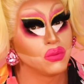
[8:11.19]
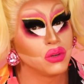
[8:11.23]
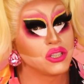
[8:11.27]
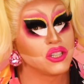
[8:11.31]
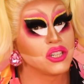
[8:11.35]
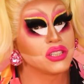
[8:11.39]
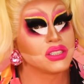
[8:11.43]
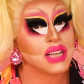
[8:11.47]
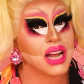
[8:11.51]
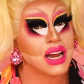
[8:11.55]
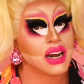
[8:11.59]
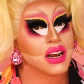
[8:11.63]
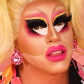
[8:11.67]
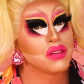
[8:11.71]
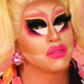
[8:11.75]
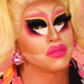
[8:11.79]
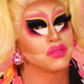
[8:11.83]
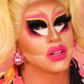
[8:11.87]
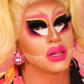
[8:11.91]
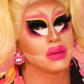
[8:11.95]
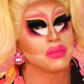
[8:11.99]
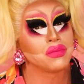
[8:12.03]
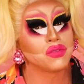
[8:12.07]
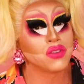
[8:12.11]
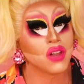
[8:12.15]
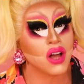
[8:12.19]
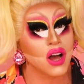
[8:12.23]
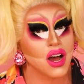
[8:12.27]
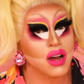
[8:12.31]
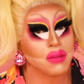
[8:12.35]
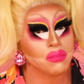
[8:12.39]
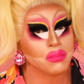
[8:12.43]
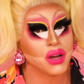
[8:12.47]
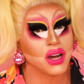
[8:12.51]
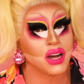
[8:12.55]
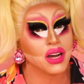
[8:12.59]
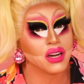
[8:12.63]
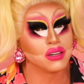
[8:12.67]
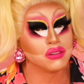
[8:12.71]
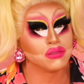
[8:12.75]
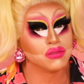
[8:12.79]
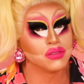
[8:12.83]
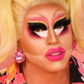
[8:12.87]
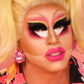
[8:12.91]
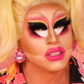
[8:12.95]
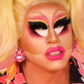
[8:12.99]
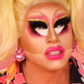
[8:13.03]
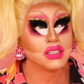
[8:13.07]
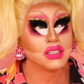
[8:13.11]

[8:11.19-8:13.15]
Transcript: which is kind of the flip flop of